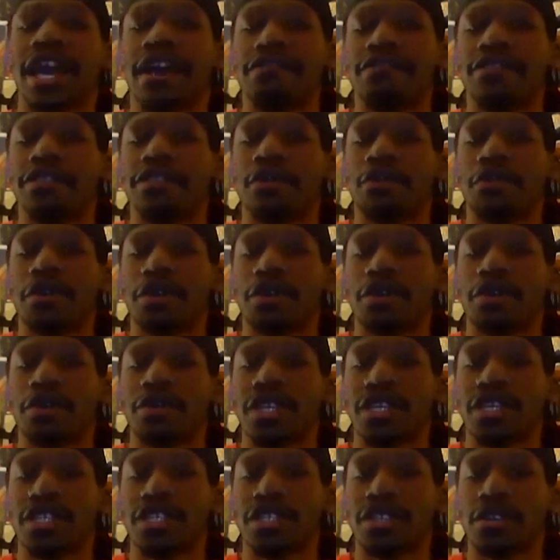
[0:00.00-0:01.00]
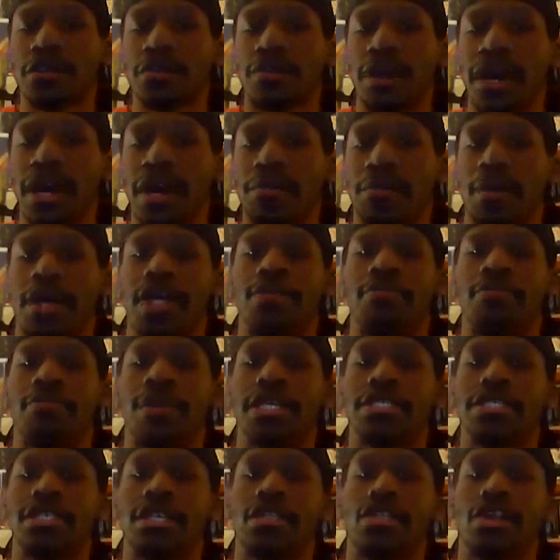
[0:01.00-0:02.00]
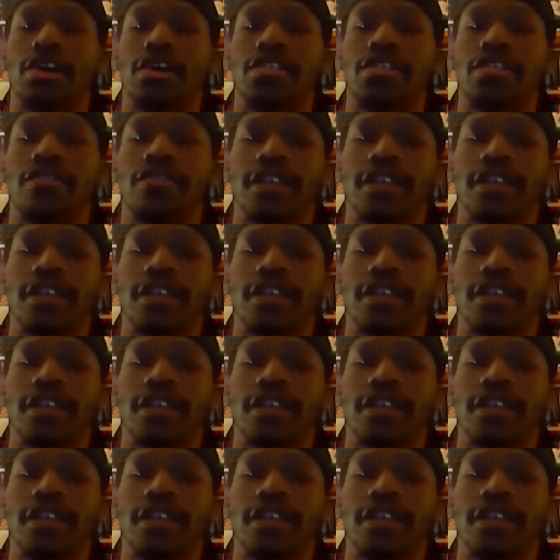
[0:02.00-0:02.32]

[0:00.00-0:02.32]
have someone who doesn't abide by the basic laws